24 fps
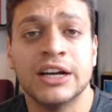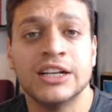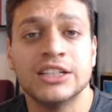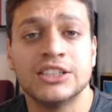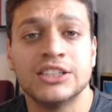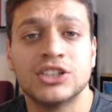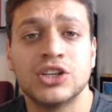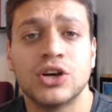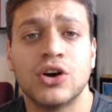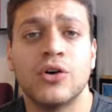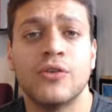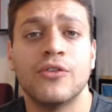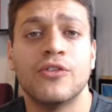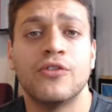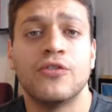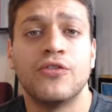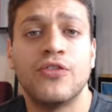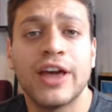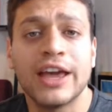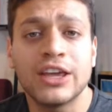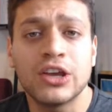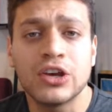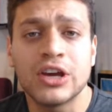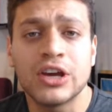So
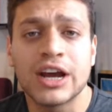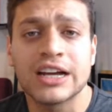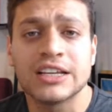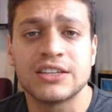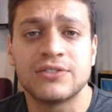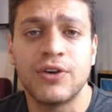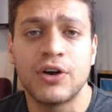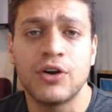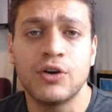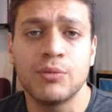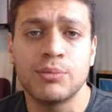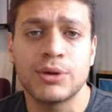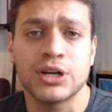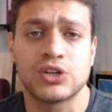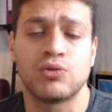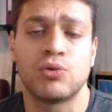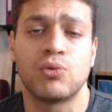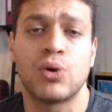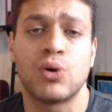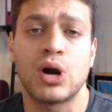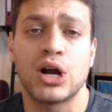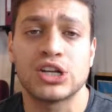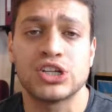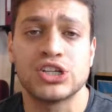thank you guys very much for
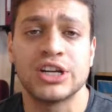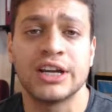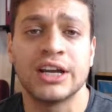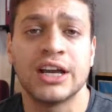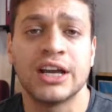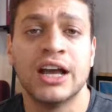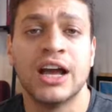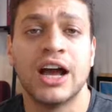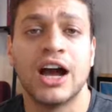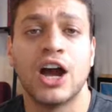watching.